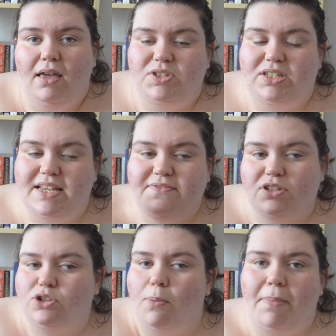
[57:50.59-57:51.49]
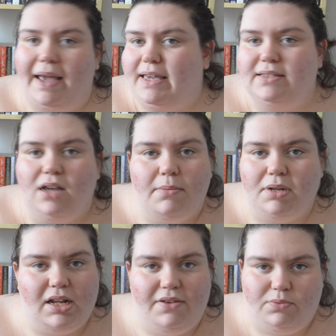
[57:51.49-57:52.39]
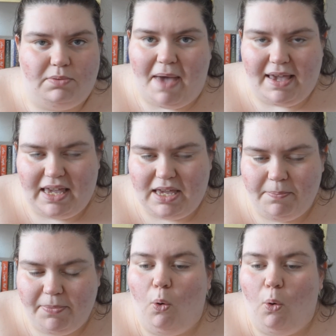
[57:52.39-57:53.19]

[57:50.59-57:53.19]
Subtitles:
Steve has gone back in time and lived with Peggy?